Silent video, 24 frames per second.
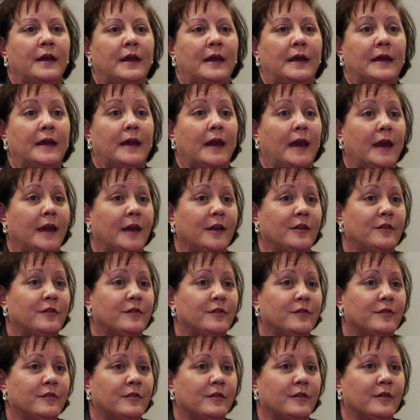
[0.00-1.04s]

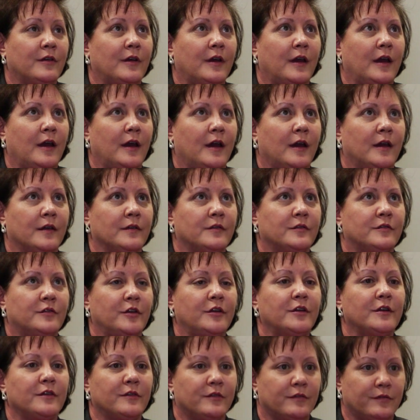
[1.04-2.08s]
engage
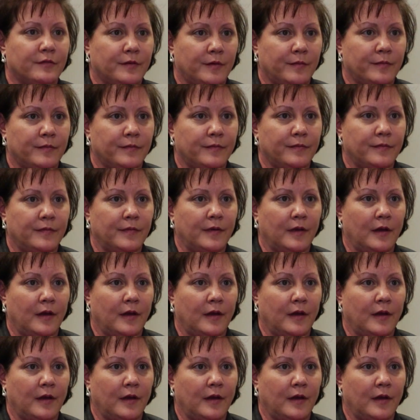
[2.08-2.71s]
students from